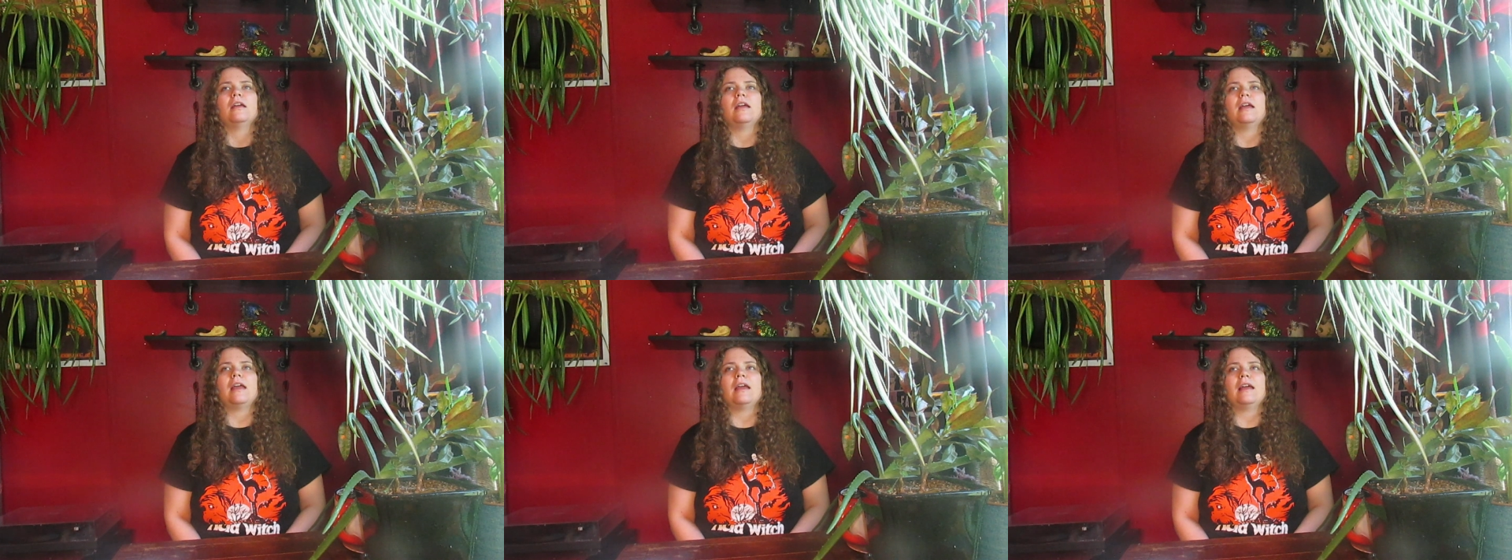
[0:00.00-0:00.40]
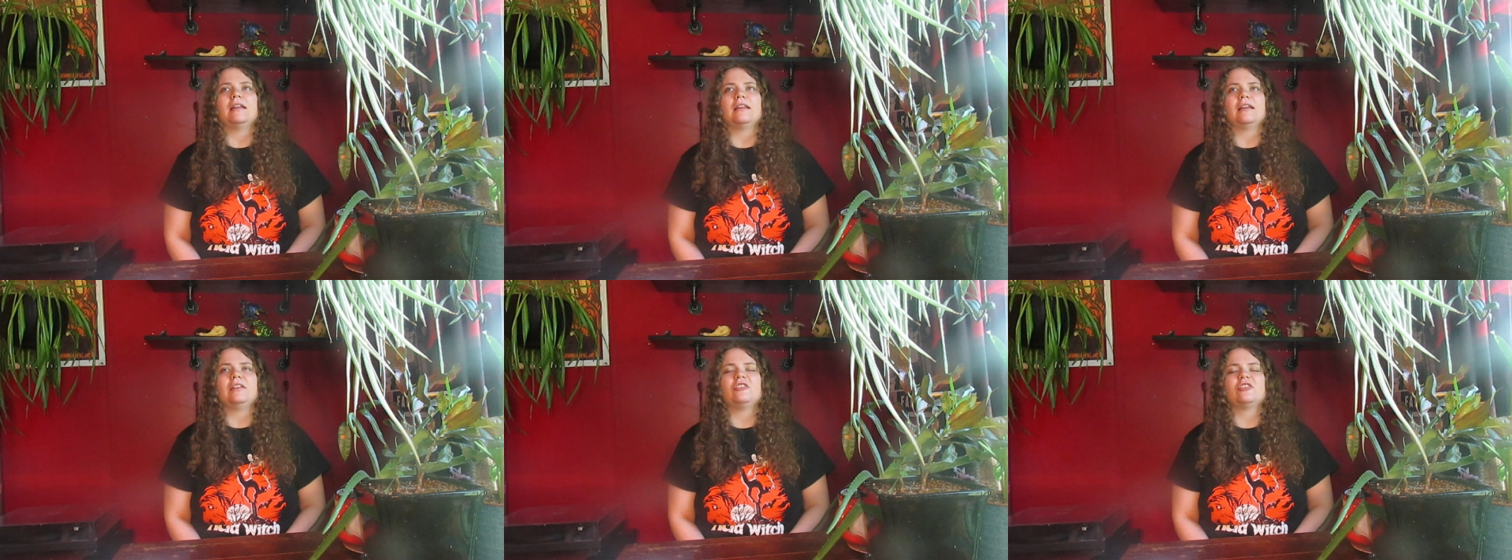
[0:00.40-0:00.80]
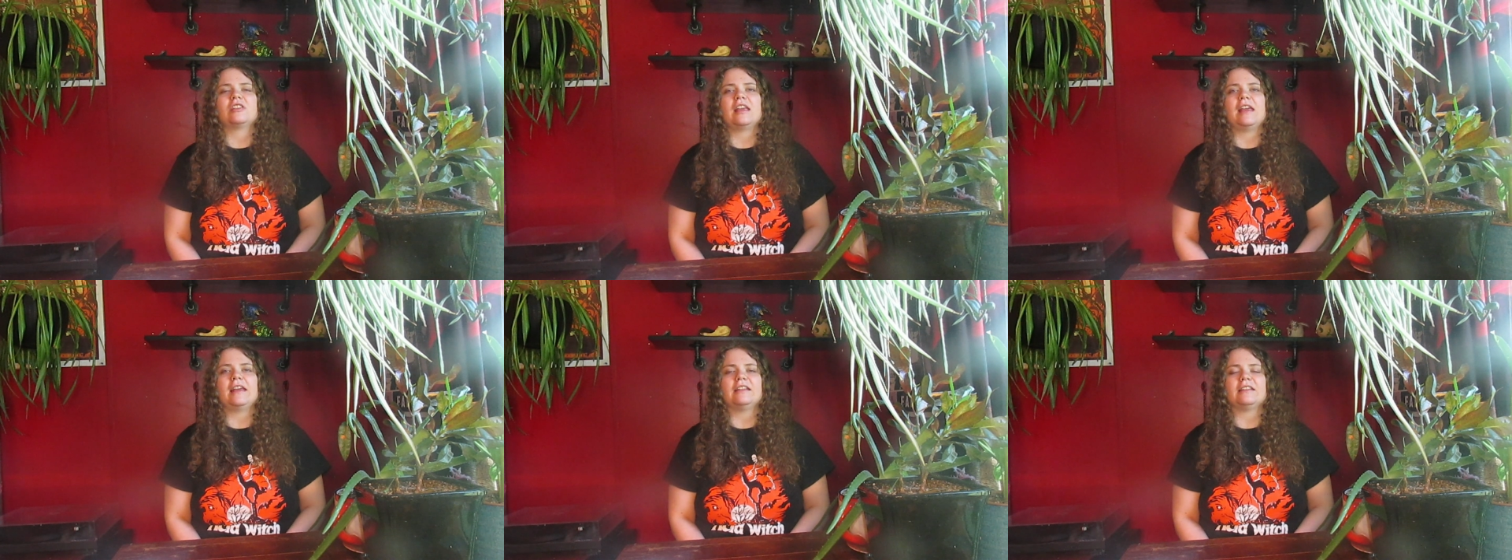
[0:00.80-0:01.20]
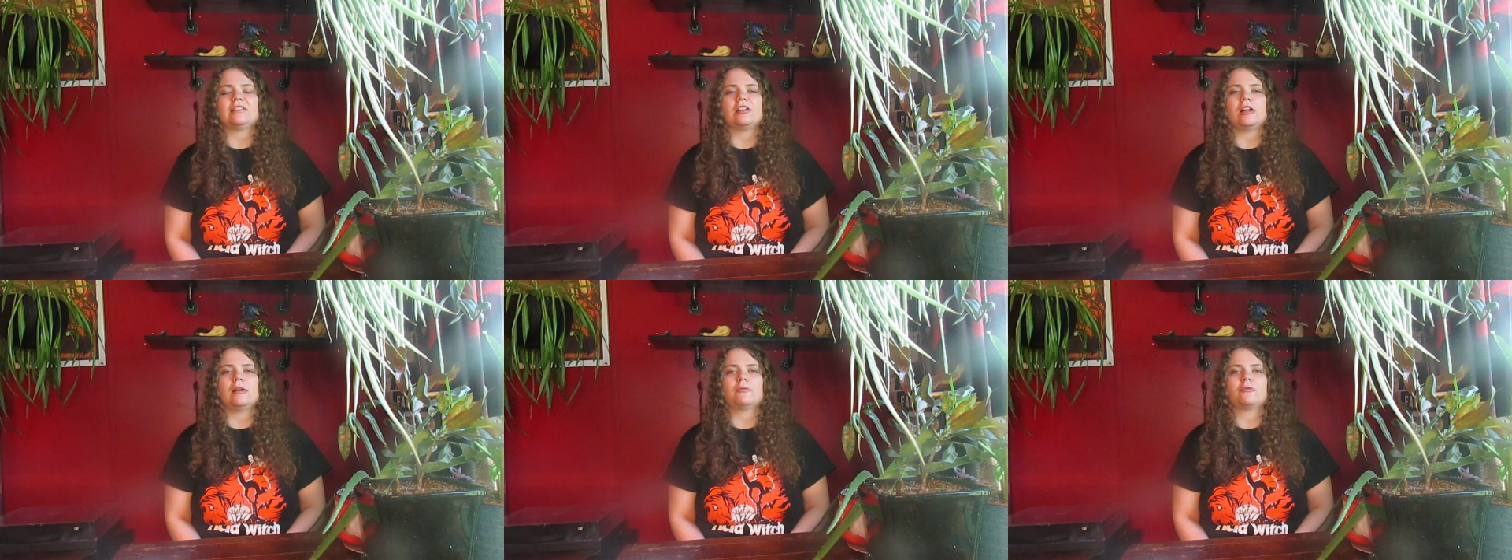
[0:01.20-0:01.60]
I just can't
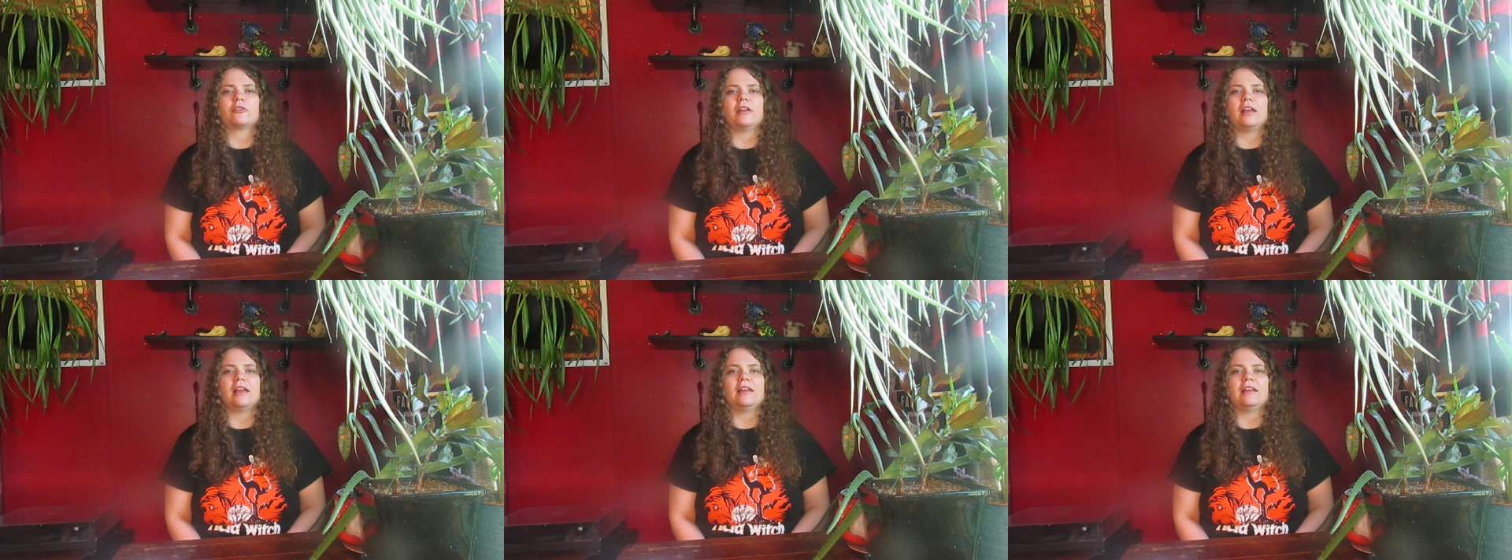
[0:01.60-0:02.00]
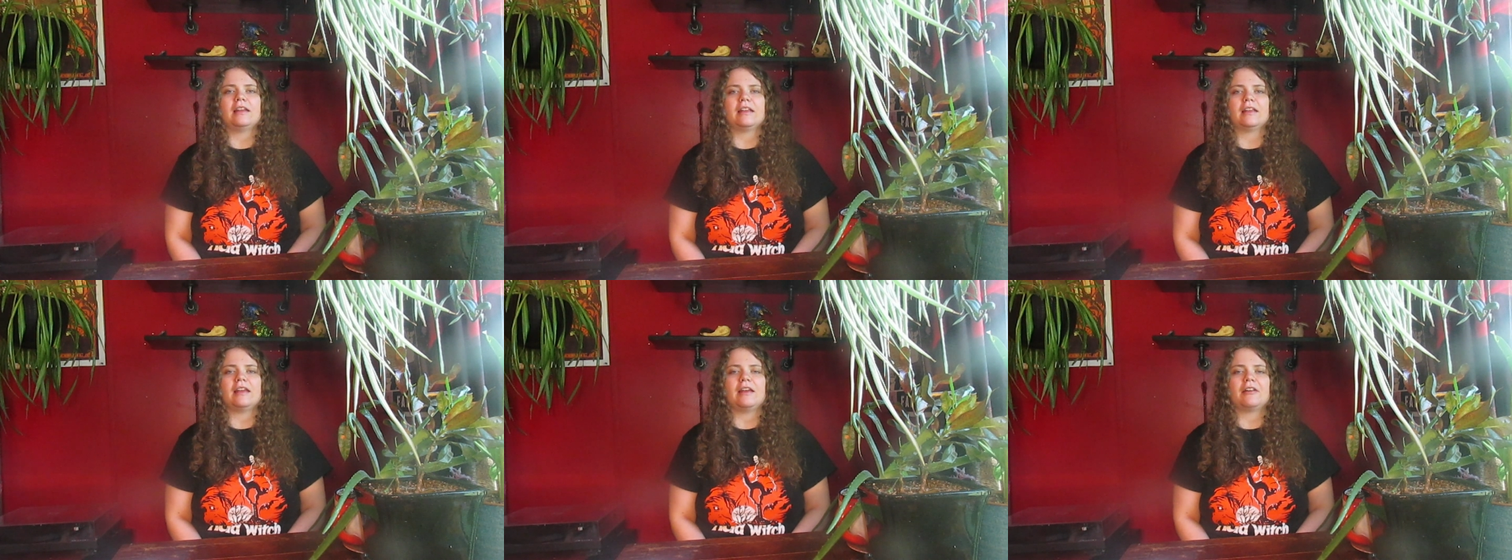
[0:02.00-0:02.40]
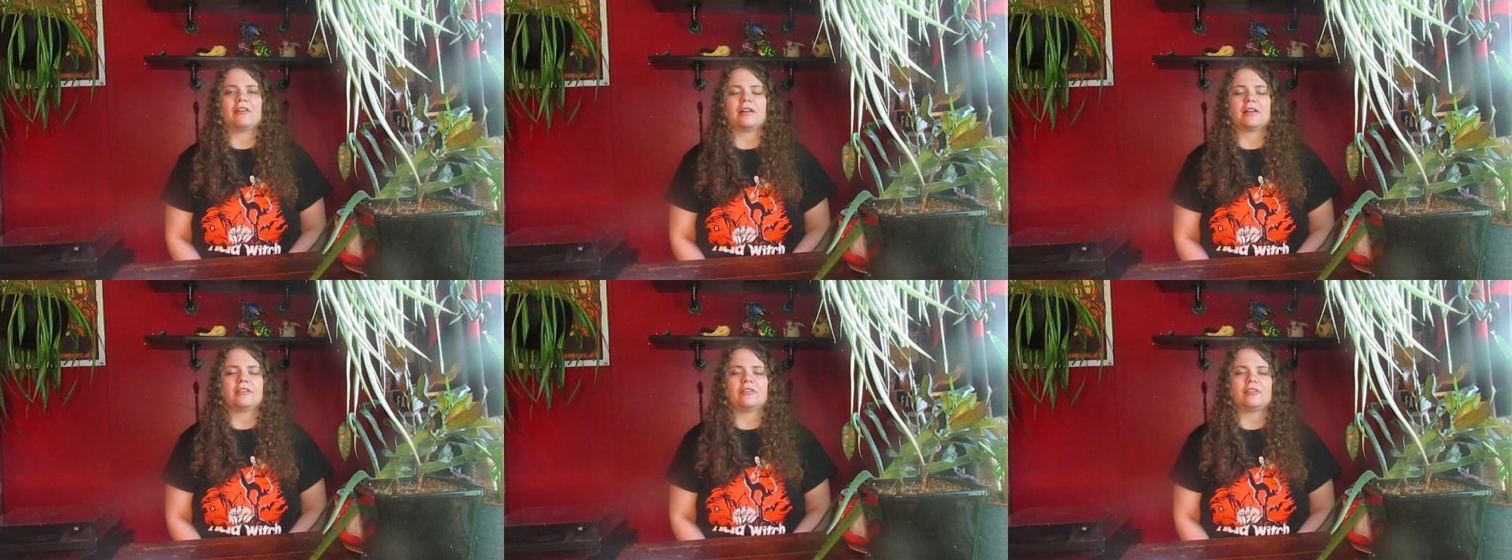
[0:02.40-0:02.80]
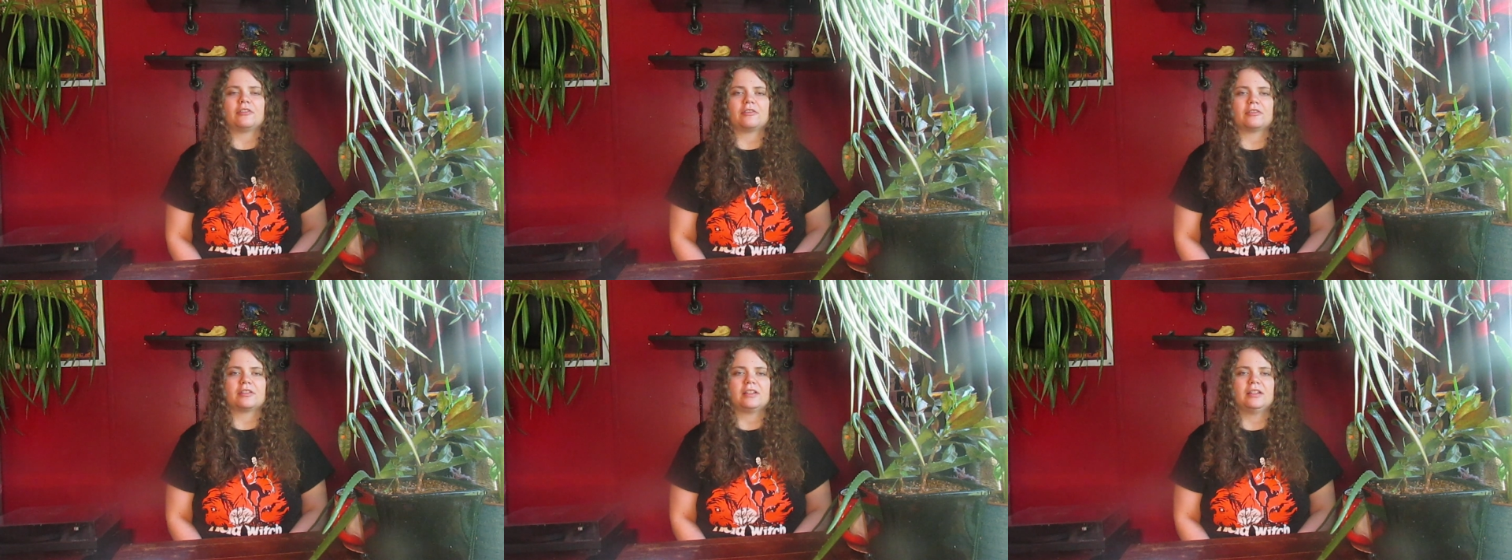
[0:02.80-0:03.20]
stop creating
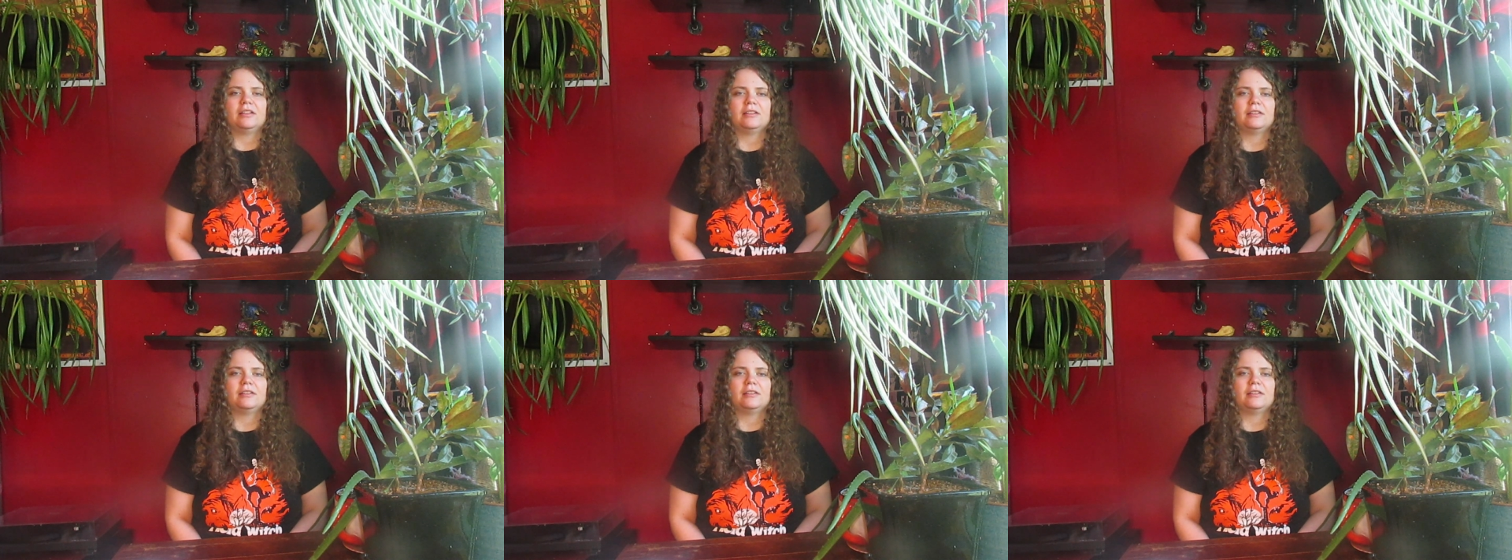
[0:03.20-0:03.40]
characters.